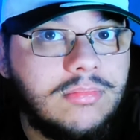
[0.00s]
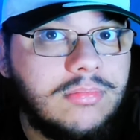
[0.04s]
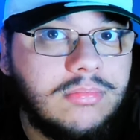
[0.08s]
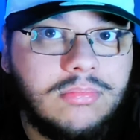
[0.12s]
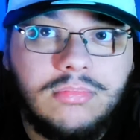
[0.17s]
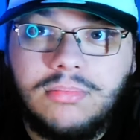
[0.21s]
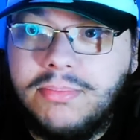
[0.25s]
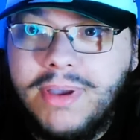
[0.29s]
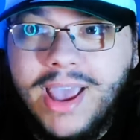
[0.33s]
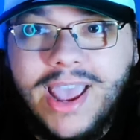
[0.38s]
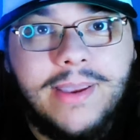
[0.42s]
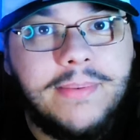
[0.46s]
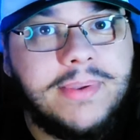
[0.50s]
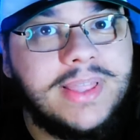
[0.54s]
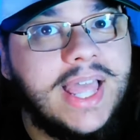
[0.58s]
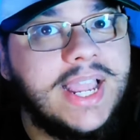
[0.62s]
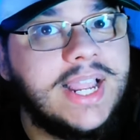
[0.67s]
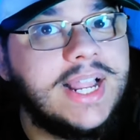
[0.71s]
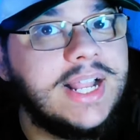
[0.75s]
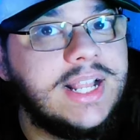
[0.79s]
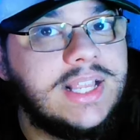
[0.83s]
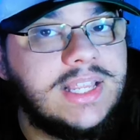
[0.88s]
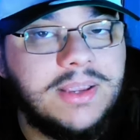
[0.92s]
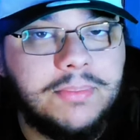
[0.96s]
Maybe they
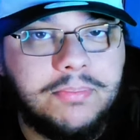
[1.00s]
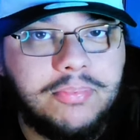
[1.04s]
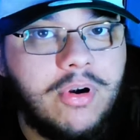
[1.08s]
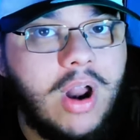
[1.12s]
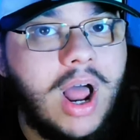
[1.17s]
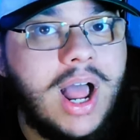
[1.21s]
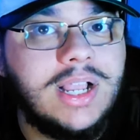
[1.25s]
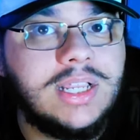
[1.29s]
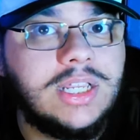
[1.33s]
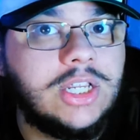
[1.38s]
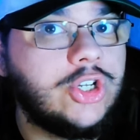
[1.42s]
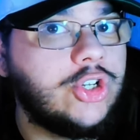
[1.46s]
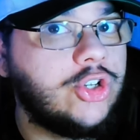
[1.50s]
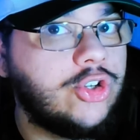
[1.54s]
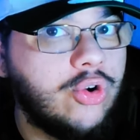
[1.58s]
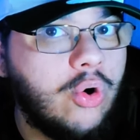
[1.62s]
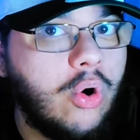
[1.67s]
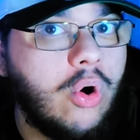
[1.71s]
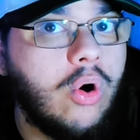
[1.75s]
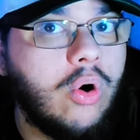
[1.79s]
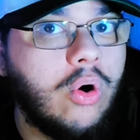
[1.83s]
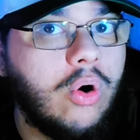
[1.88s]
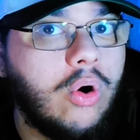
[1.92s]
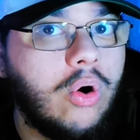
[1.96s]
could surprise us,
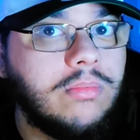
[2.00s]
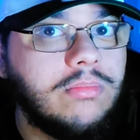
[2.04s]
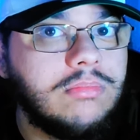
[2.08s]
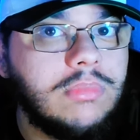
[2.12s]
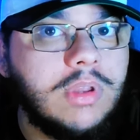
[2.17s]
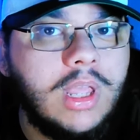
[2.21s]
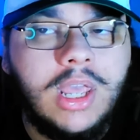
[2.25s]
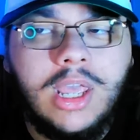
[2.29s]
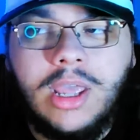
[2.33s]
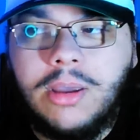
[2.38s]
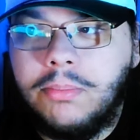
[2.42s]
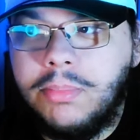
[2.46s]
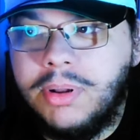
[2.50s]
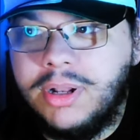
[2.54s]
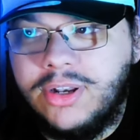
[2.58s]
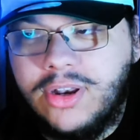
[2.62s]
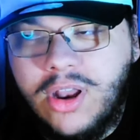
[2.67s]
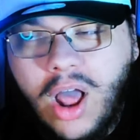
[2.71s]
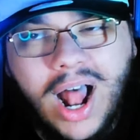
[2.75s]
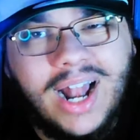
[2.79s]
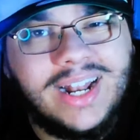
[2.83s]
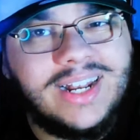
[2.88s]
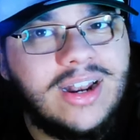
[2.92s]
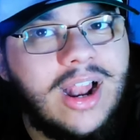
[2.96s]
sure, but
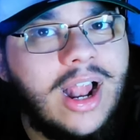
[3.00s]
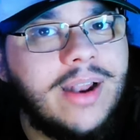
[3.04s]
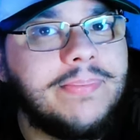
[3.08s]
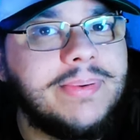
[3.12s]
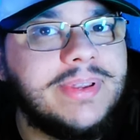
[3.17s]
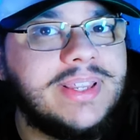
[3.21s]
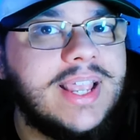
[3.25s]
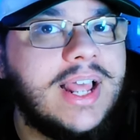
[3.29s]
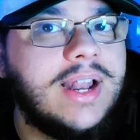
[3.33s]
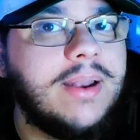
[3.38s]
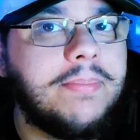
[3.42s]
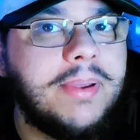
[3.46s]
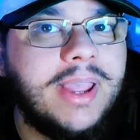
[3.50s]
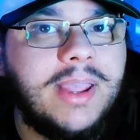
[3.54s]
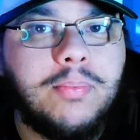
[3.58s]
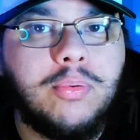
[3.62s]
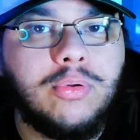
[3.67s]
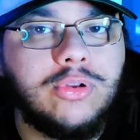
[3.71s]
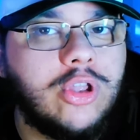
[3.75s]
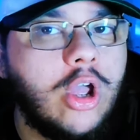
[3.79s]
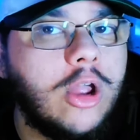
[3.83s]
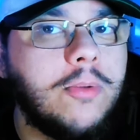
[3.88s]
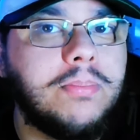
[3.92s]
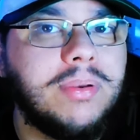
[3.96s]
99% of people
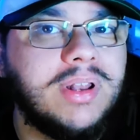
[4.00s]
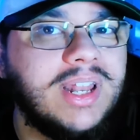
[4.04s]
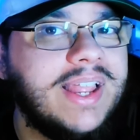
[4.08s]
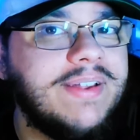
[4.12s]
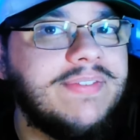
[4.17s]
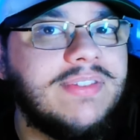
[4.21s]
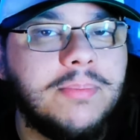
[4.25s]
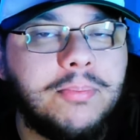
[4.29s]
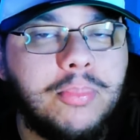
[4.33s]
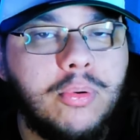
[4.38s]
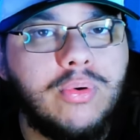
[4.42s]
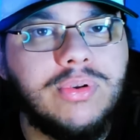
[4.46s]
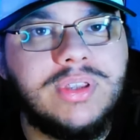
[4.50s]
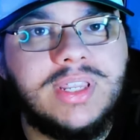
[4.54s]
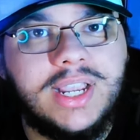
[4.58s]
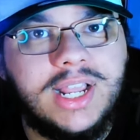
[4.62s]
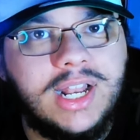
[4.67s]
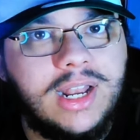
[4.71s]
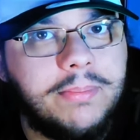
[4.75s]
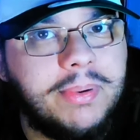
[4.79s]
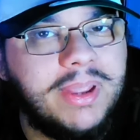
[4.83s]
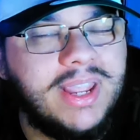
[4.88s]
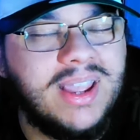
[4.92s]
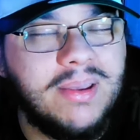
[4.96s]
don't believe the Bulls are
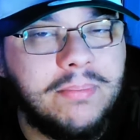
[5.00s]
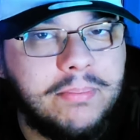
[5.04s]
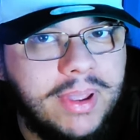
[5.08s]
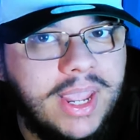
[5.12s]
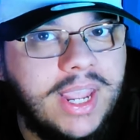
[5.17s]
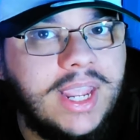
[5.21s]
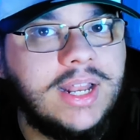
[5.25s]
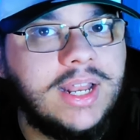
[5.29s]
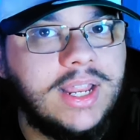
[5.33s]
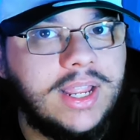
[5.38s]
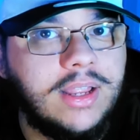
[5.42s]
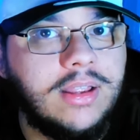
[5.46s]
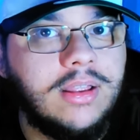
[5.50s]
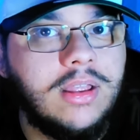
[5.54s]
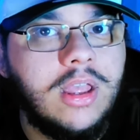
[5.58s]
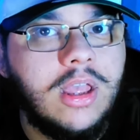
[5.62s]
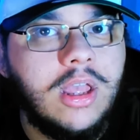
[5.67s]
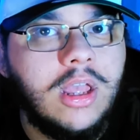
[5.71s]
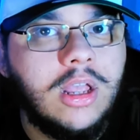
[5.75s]
going to be competing.